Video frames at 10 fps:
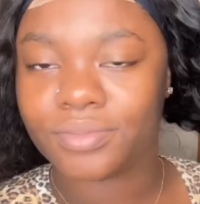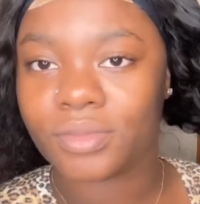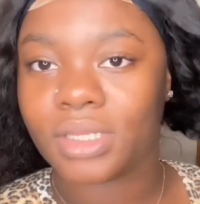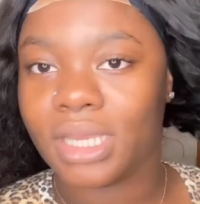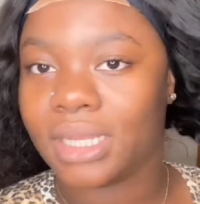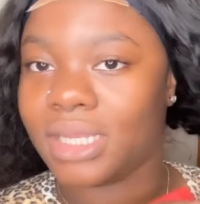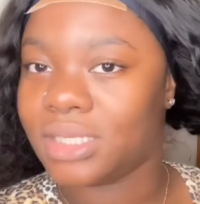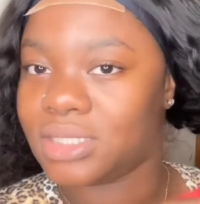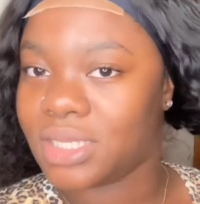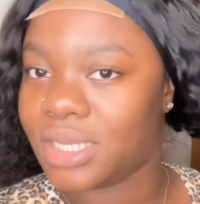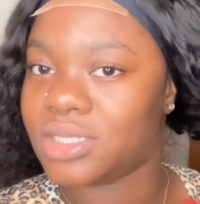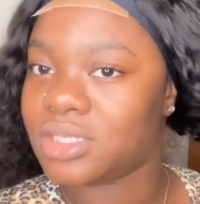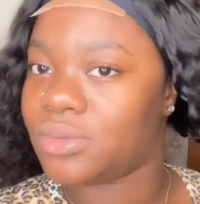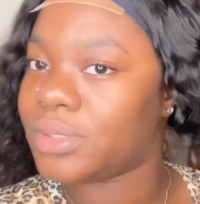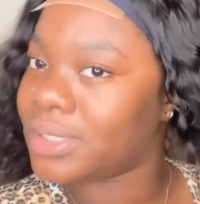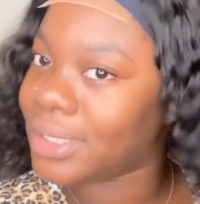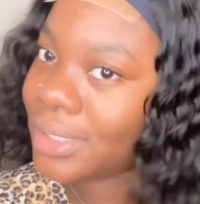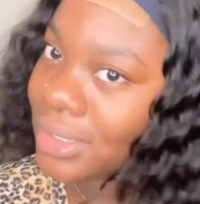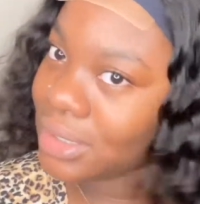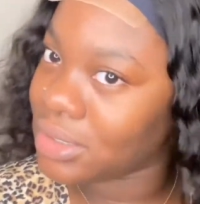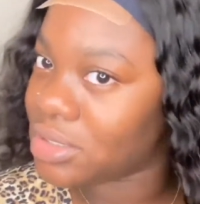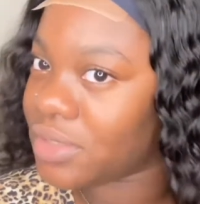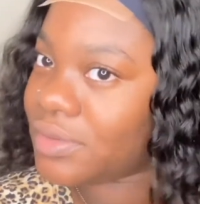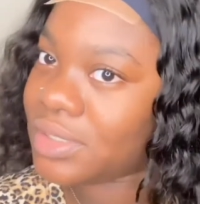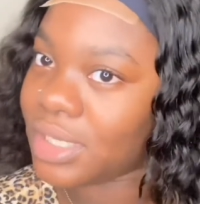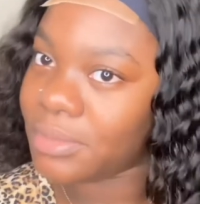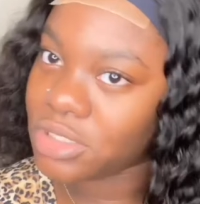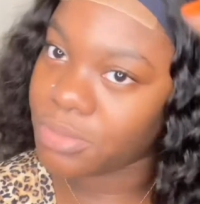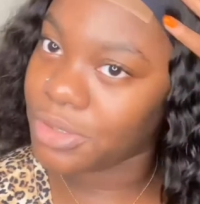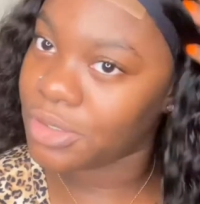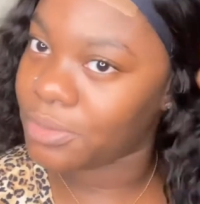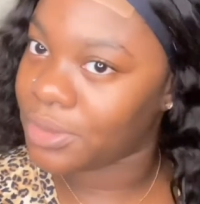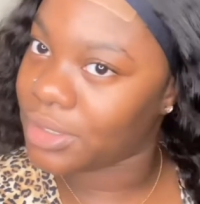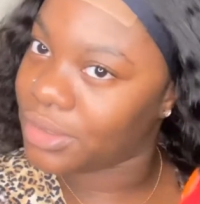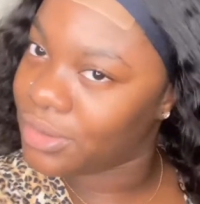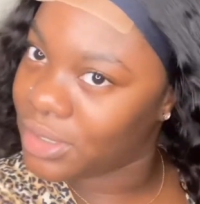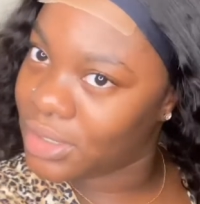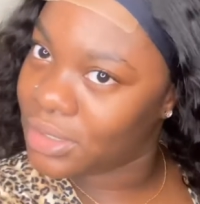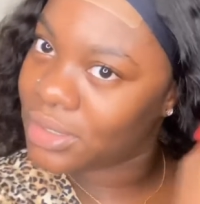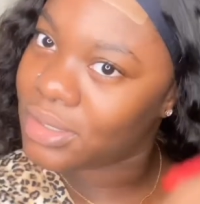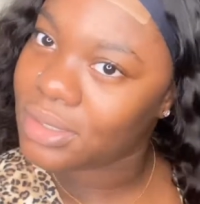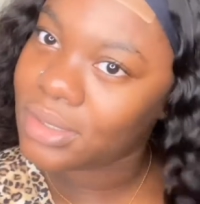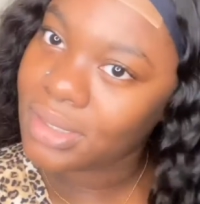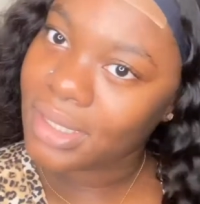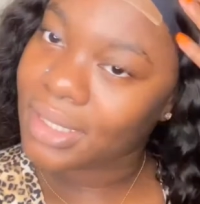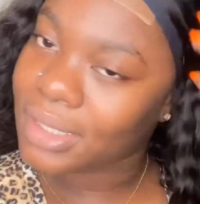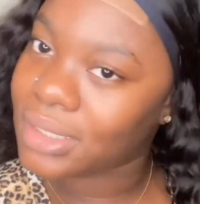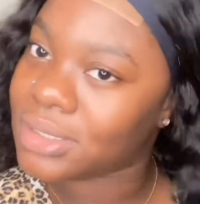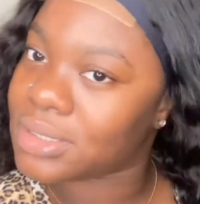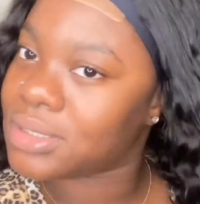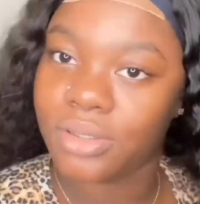Get the ends, guys. You want to get the ends every time you're spraying up your hair, okay? Get the ends.